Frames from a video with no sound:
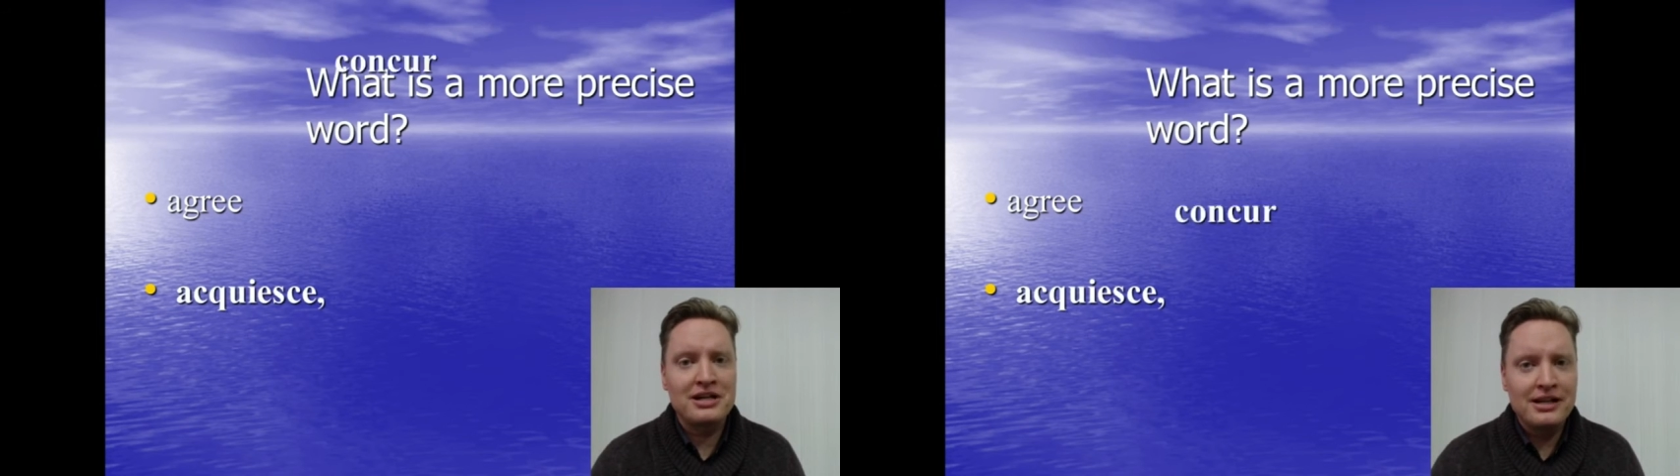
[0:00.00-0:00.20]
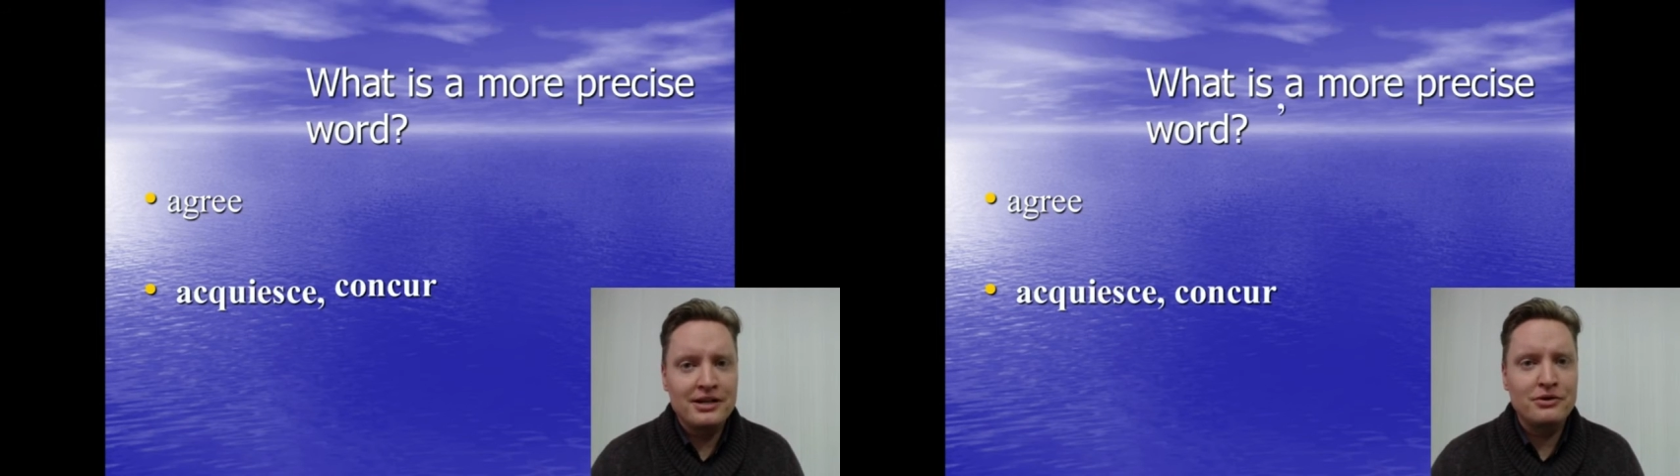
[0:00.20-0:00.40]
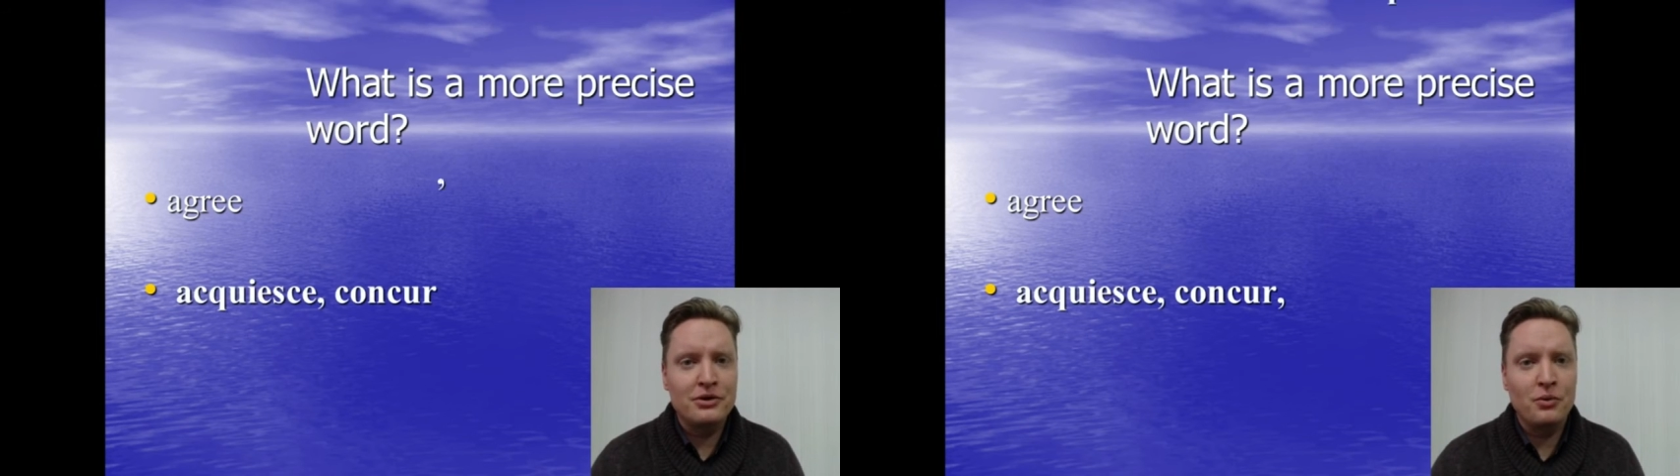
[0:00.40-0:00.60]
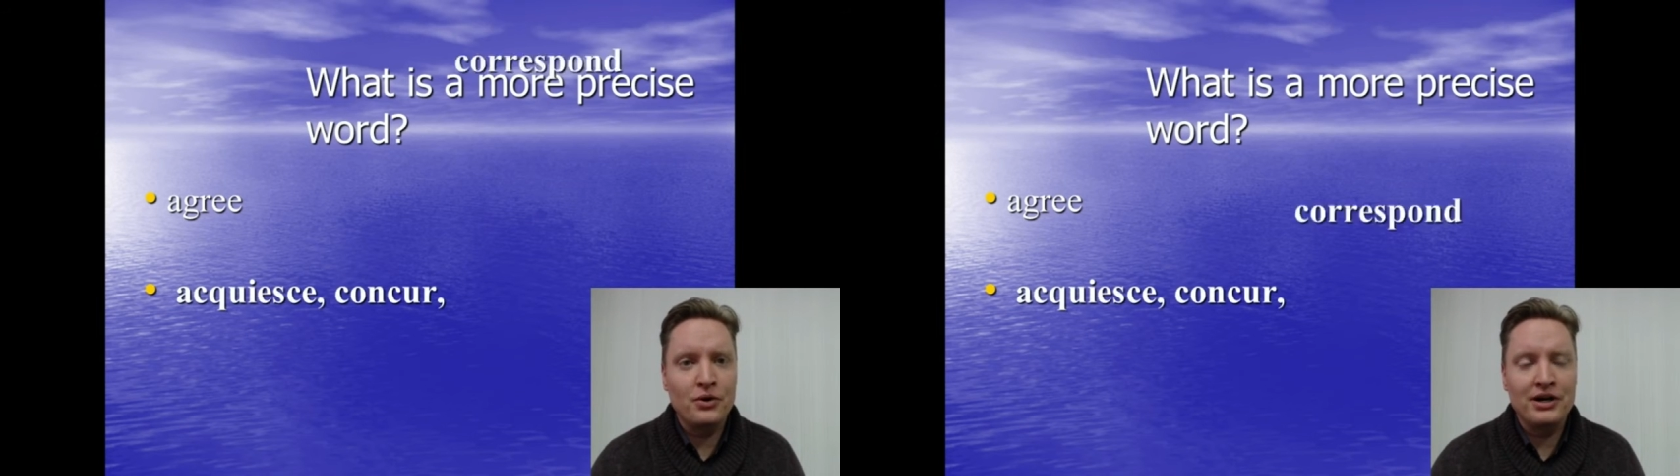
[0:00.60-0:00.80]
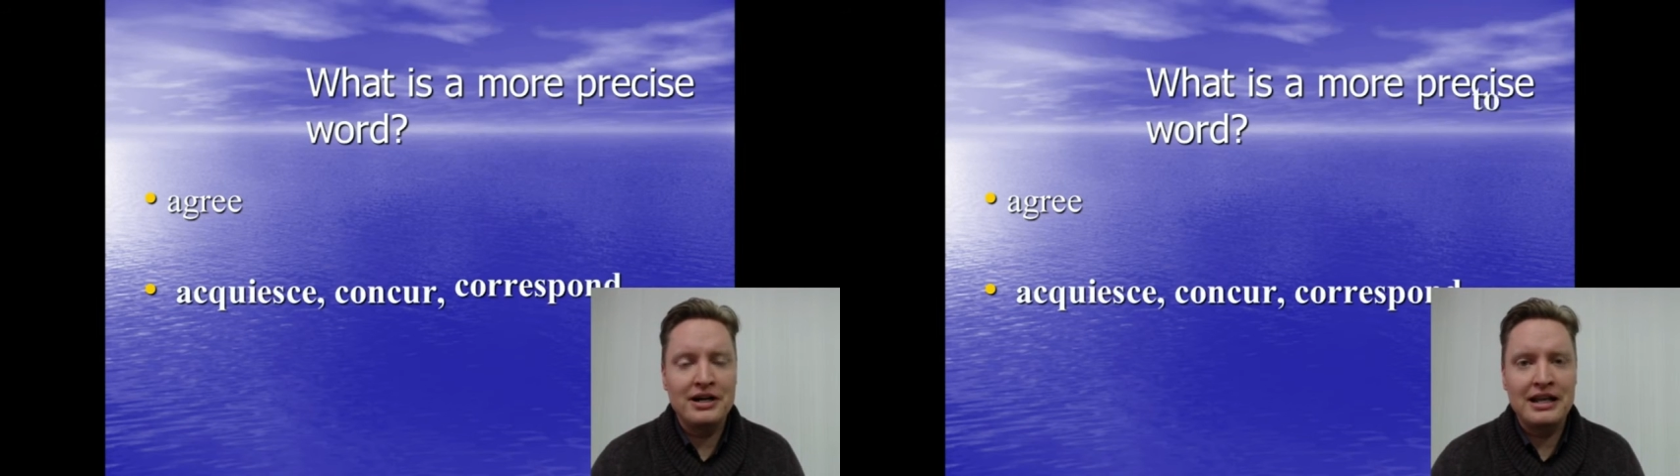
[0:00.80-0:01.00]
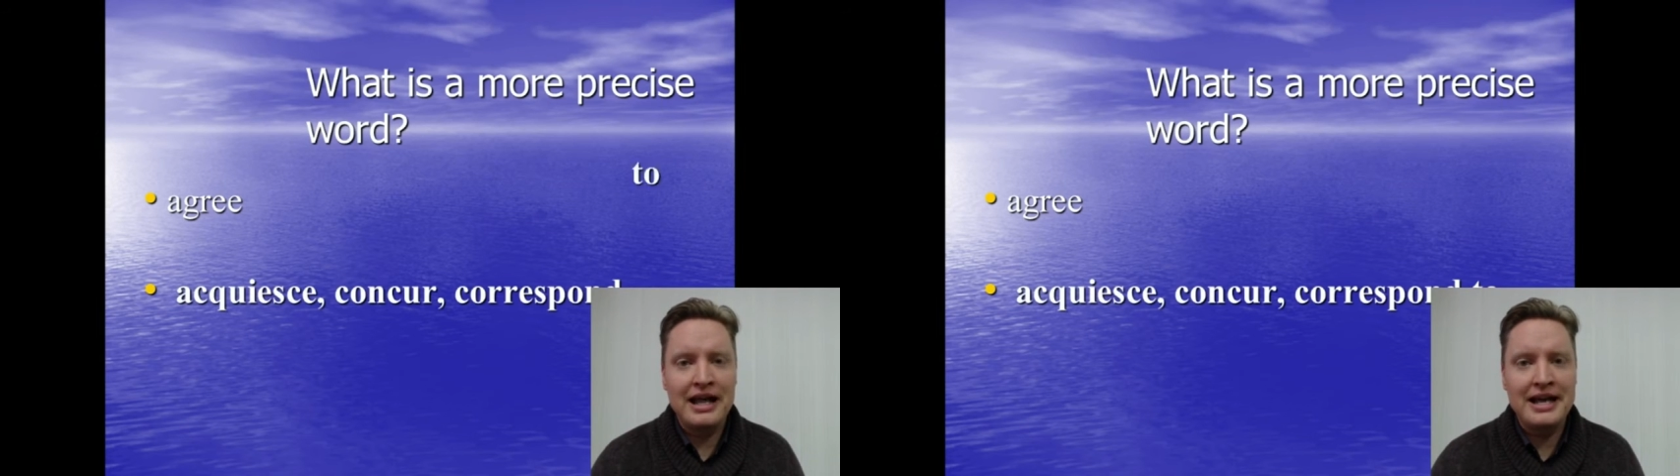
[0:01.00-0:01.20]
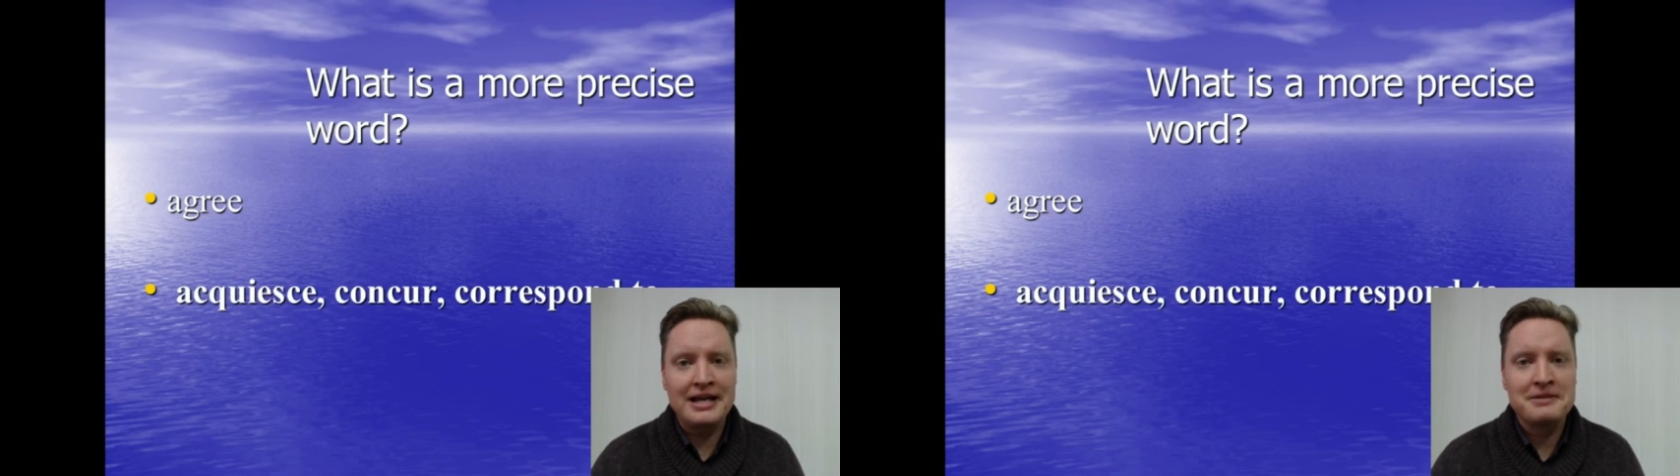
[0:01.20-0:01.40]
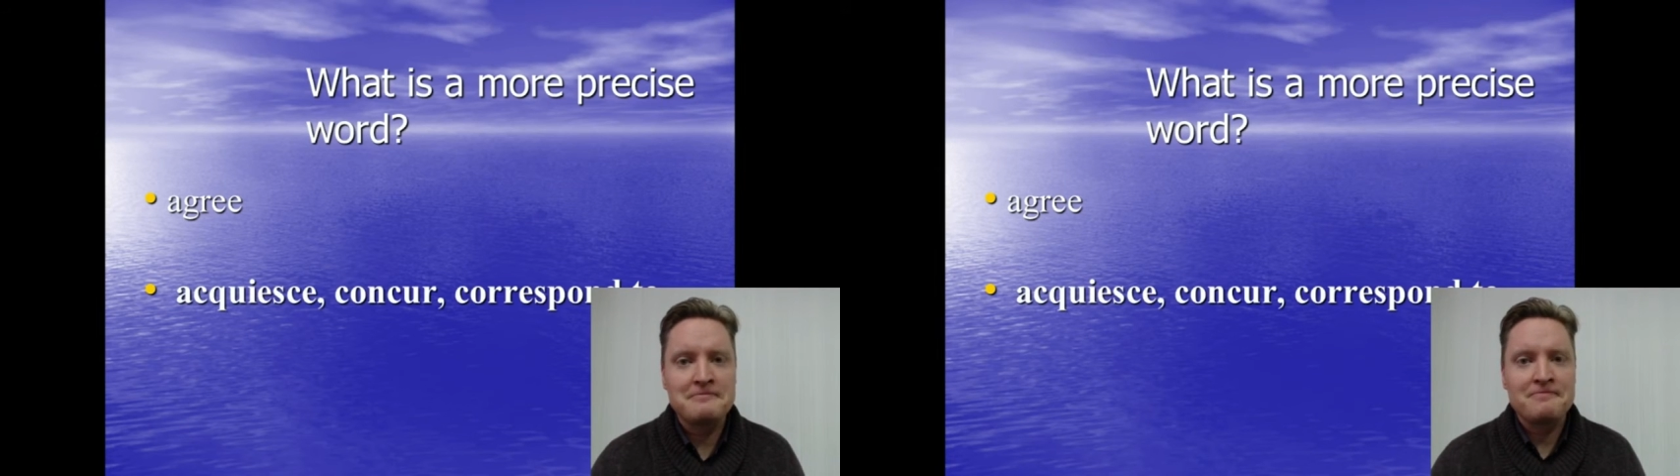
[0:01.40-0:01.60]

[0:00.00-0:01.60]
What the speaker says: clearer word like